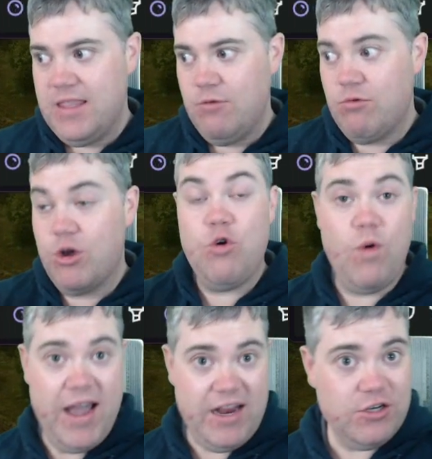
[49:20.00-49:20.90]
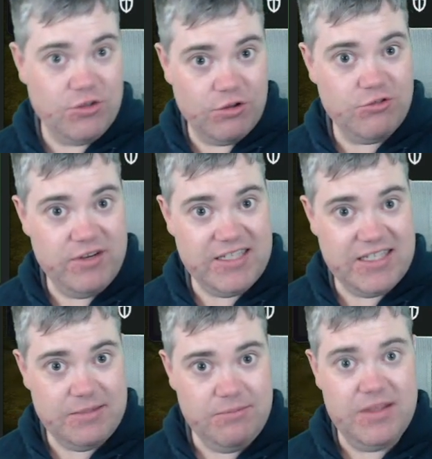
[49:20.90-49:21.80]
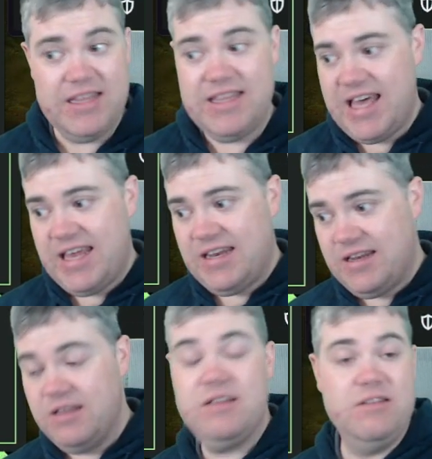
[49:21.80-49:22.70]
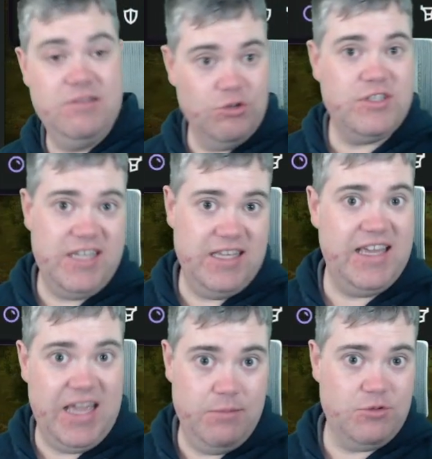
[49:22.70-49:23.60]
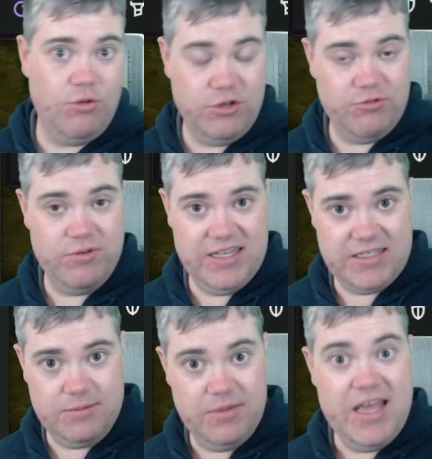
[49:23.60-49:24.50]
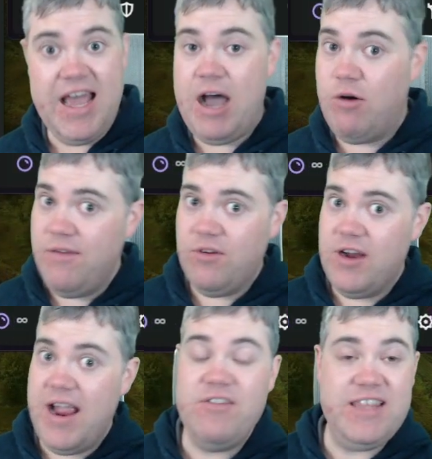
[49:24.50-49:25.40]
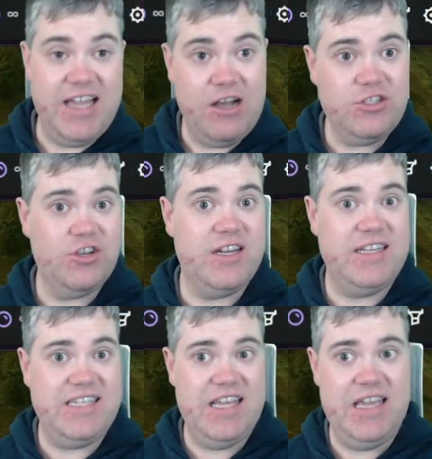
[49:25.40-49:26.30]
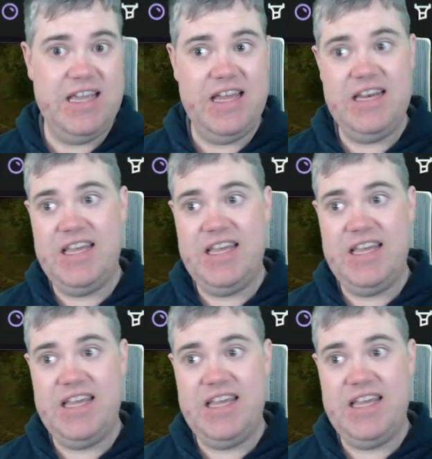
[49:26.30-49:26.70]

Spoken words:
requires ultra realism, then you'll see the games with ultra realism. However, everything else you're going to see in